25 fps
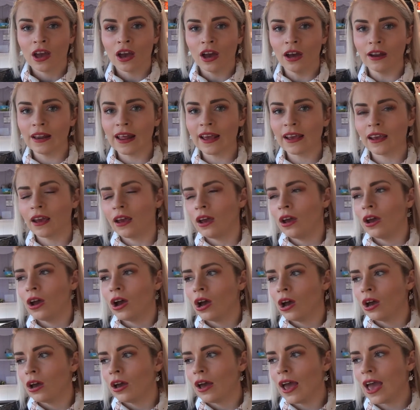her like
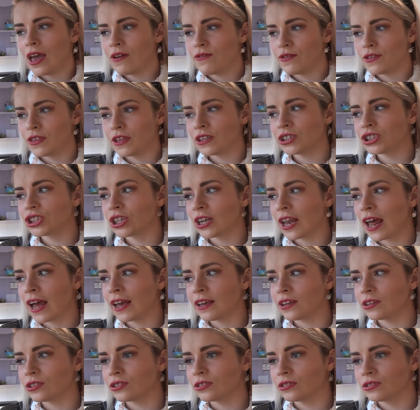everything she
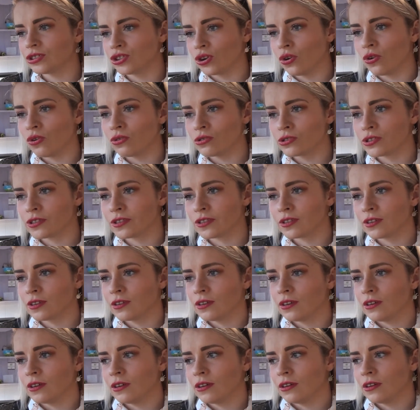like does
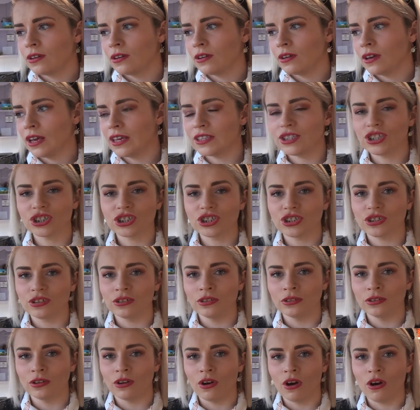is just
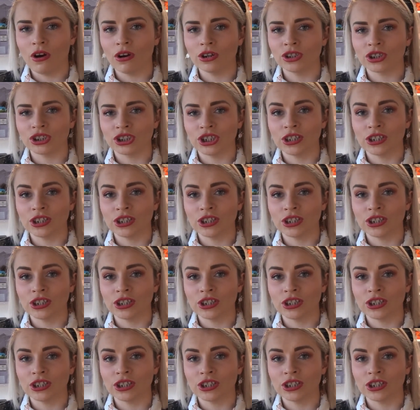gorgeous.